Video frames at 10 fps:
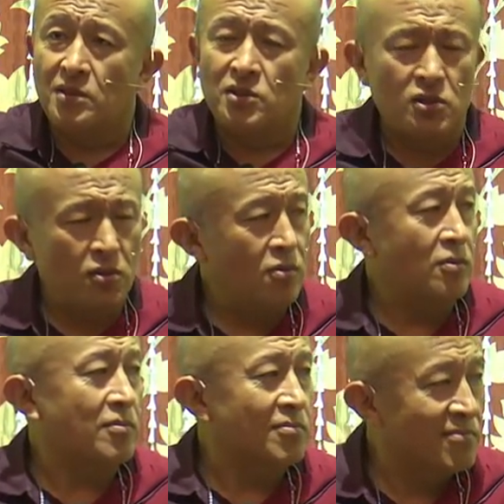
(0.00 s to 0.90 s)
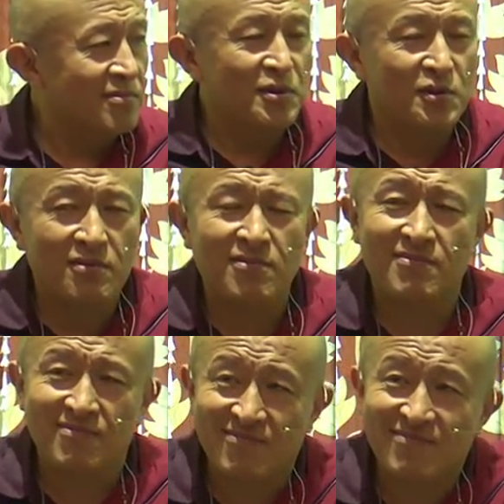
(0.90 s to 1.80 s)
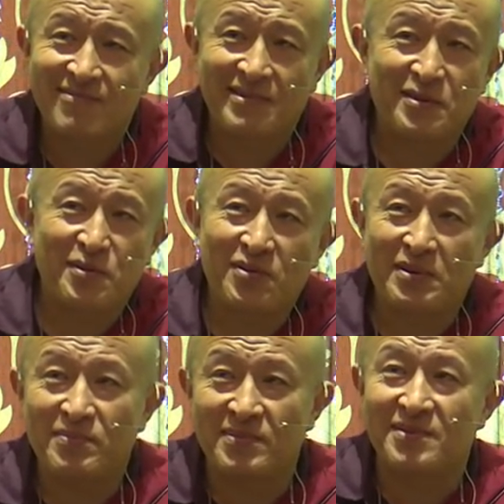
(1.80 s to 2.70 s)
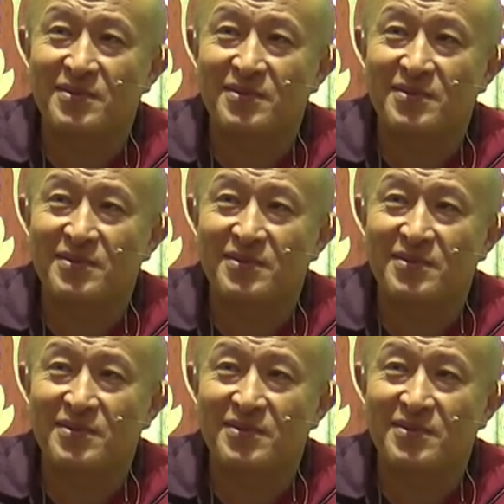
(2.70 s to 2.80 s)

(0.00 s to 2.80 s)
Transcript: So, you know, I don't know,